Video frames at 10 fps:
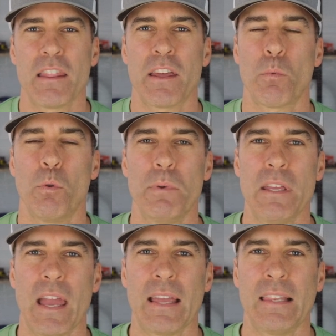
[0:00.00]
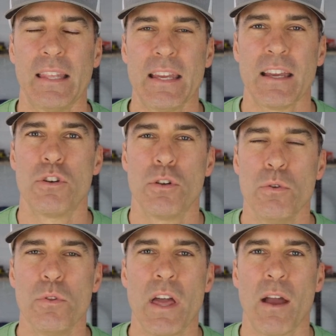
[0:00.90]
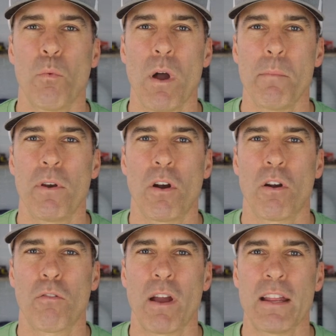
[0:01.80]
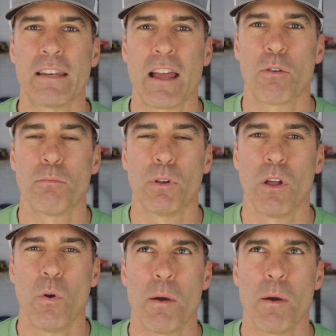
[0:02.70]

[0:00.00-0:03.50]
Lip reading: There will be a link to that webinar right down below.